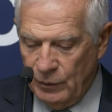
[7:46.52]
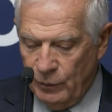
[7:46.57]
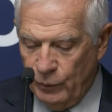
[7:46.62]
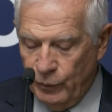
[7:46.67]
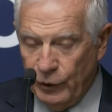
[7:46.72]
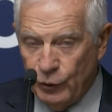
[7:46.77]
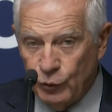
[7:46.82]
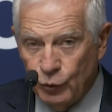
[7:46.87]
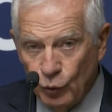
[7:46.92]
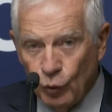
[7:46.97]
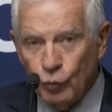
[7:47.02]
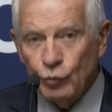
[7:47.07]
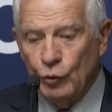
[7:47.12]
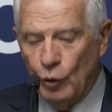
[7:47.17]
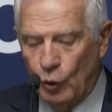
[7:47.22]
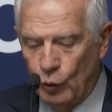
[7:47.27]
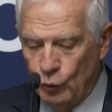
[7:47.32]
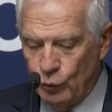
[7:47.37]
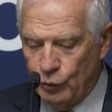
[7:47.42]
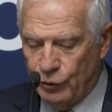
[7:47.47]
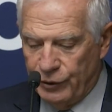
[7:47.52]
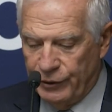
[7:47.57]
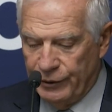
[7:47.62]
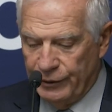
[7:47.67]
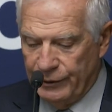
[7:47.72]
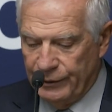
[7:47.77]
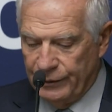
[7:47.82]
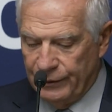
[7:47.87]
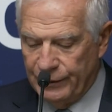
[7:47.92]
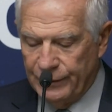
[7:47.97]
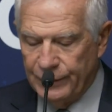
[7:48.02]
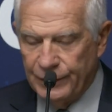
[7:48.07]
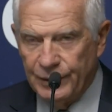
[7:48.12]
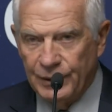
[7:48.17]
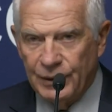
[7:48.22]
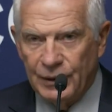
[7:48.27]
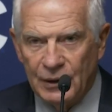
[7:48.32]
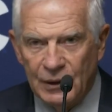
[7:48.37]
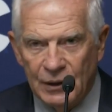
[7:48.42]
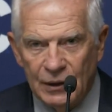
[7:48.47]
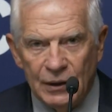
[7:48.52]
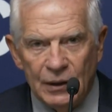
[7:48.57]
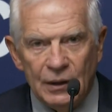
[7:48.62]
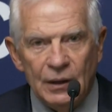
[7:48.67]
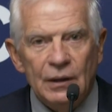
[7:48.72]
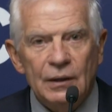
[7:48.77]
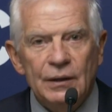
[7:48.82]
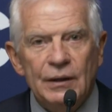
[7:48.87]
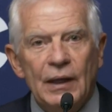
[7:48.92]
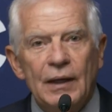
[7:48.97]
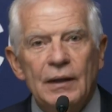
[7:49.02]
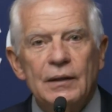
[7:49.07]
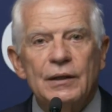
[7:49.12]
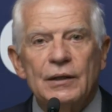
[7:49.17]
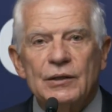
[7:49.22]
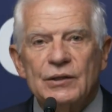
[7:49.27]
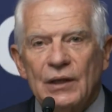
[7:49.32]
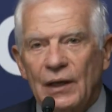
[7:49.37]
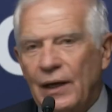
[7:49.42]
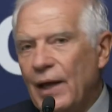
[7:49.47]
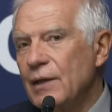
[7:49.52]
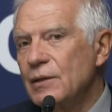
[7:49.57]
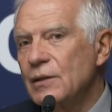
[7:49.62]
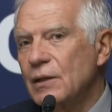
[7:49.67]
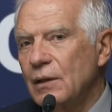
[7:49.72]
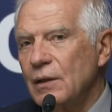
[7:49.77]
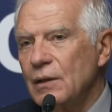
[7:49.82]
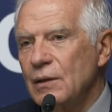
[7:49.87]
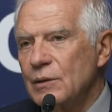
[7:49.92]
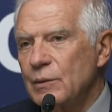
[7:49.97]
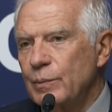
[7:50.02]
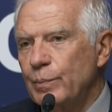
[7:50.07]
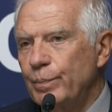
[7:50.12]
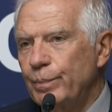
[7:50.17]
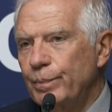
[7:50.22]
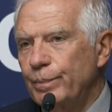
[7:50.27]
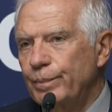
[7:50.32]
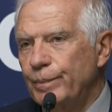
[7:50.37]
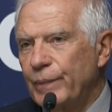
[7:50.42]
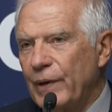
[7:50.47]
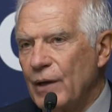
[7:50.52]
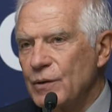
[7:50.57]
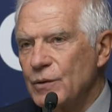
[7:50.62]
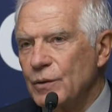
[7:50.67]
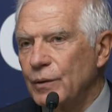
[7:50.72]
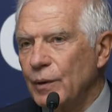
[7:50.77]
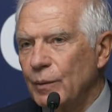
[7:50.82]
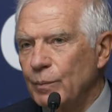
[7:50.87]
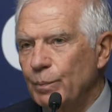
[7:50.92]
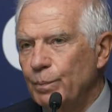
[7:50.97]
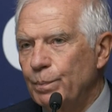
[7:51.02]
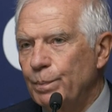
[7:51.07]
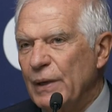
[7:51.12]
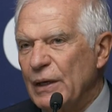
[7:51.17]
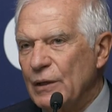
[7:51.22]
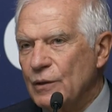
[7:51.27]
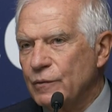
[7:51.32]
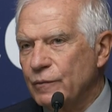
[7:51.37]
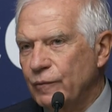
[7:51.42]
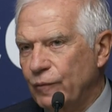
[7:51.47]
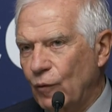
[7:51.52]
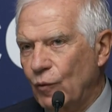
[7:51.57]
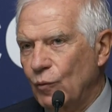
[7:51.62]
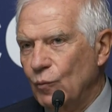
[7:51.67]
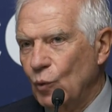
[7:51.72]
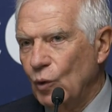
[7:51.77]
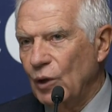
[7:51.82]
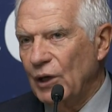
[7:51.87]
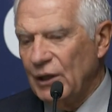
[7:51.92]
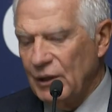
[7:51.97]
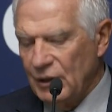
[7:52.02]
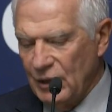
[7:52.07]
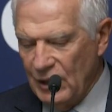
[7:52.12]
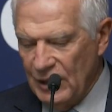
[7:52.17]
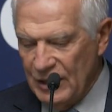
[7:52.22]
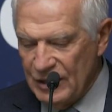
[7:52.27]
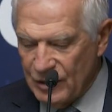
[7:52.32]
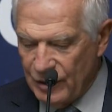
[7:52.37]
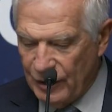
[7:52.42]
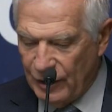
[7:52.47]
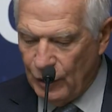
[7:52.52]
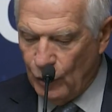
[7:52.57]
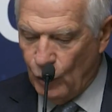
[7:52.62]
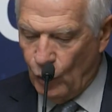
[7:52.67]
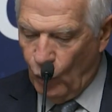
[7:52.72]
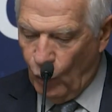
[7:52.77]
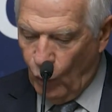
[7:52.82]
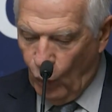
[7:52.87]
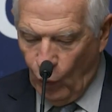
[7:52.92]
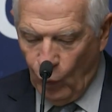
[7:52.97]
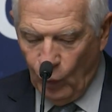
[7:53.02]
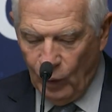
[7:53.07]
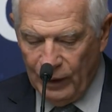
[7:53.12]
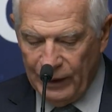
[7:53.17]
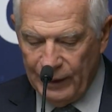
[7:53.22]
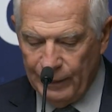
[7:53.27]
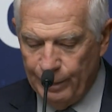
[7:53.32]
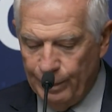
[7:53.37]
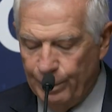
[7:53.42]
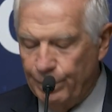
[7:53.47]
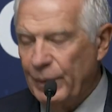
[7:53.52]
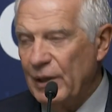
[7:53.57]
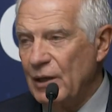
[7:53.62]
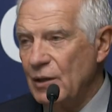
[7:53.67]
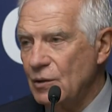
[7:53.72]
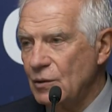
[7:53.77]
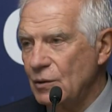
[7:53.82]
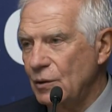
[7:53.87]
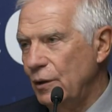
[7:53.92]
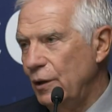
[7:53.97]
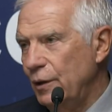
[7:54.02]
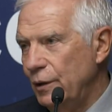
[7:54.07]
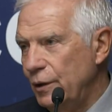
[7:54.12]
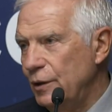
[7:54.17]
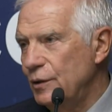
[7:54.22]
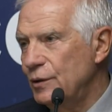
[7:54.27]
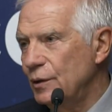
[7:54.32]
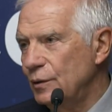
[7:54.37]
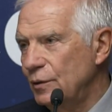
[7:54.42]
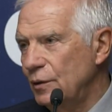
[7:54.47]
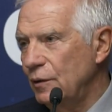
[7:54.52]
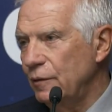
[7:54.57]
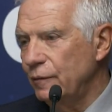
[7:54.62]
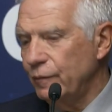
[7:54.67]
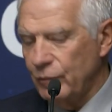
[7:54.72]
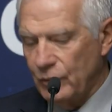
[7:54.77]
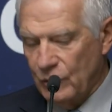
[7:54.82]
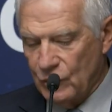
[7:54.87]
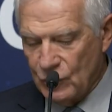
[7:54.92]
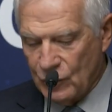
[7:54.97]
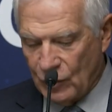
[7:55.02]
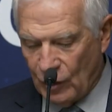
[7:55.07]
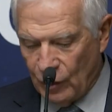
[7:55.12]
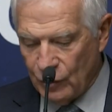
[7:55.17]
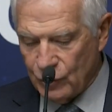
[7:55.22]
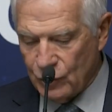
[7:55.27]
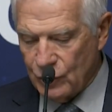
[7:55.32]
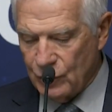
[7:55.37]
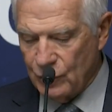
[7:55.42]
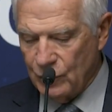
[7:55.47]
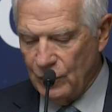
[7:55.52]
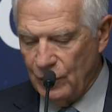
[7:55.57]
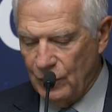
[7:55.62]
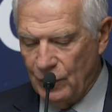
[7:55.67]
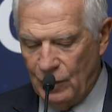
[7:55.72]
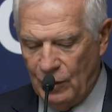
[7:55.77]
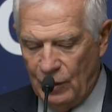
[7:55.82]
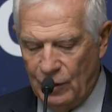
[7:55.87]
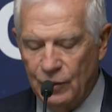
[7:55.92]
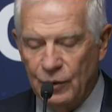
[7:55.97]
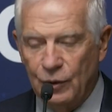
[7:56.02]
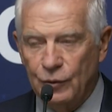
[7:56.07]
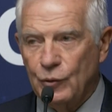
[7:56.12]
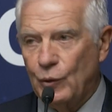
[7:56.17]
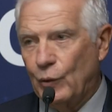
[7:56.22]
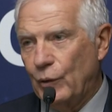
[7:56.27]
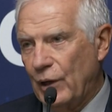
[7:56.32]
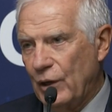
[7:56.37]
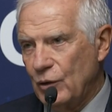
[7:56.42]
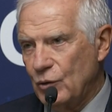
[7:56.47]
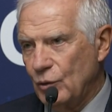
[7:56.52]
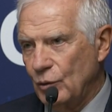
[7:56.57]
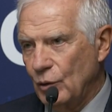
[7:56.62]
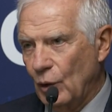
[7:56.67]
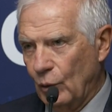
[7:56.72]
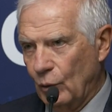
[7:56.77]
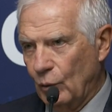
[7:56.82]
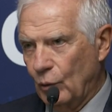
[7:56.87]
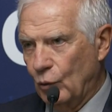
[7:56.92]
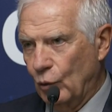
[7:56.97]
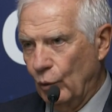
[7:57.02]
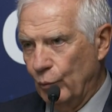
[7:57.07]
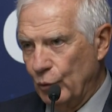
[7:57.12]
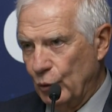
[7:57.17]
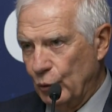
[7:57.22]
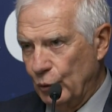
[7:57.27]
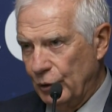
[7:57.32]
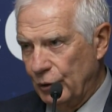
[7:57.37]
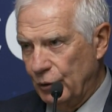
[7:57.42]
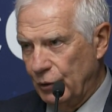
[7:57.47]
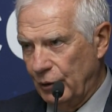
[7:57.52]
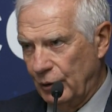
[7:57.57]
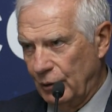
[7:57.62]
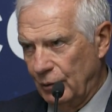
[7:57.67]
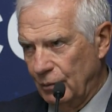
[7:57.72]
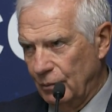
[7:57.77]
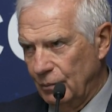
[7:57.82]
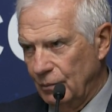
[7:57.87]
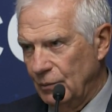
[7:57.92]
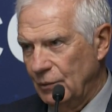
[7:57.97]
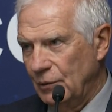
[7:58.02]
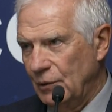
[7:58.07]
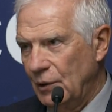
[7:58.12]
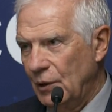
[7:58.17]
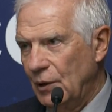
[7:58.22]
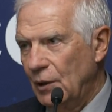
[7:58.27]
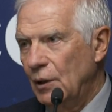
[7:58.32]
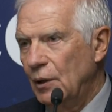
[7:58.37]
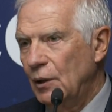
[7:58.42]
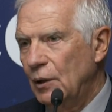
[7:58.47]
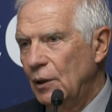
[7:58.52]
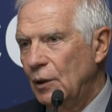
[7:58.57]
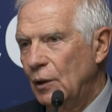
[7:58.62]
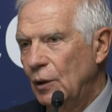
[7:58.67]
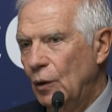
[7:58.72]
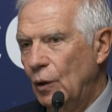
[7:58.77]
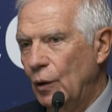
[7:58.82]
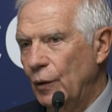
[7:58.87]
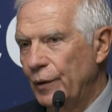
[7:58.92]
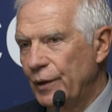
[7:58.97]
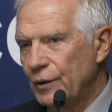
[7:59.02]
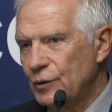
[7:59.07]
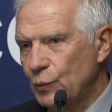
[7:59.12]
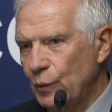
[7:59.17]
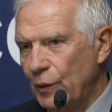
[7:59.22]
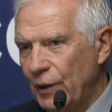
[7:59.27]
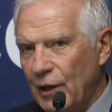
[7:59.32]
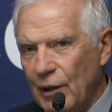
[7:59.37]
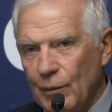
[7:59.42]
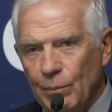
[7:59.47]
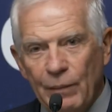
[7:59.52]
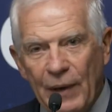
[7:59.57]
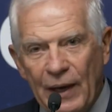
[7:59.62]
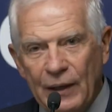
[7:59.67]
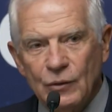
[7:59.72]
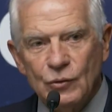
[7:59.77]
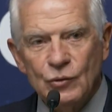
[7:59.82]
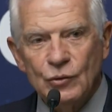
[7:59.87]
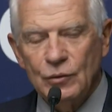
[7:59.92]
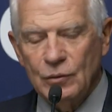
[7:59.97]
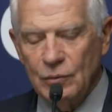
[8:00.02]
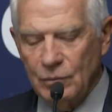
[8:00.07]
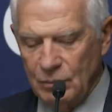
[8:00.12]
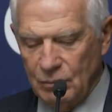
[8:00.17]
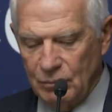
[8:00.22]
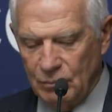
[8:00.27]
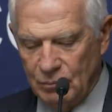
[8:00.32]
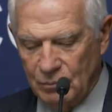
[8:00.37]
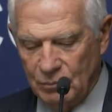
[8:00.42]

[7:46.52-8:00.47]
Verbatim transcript: We took note that the Zelensky's President Peace Formula is the only peace initiative discussed in the international community. Others were mentioned,